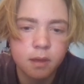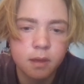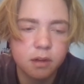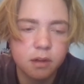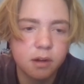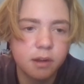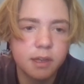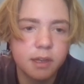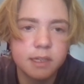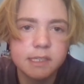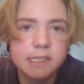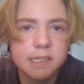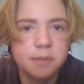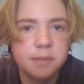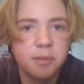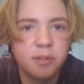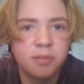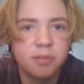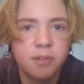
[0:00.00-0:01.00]
I don't get to
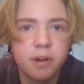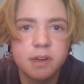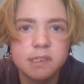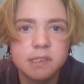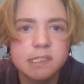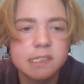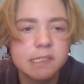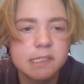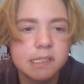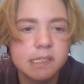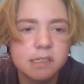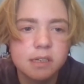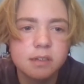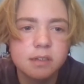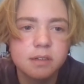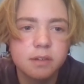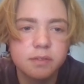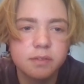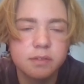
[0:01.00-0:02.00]
see my friends and
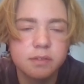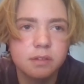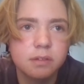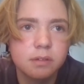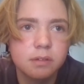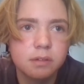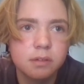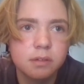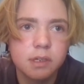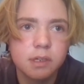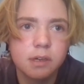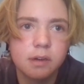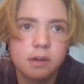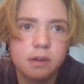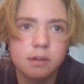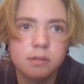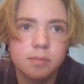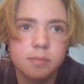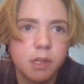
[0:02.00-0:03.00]
stuff, and
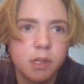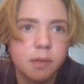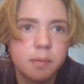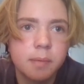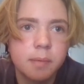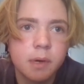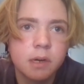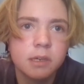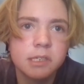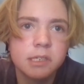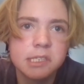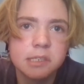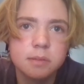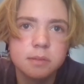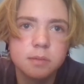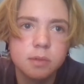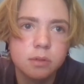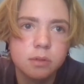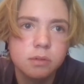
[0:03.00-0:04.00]
can't play
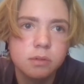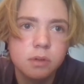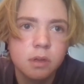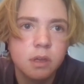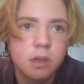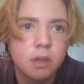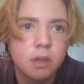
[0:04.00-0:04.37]
basketball.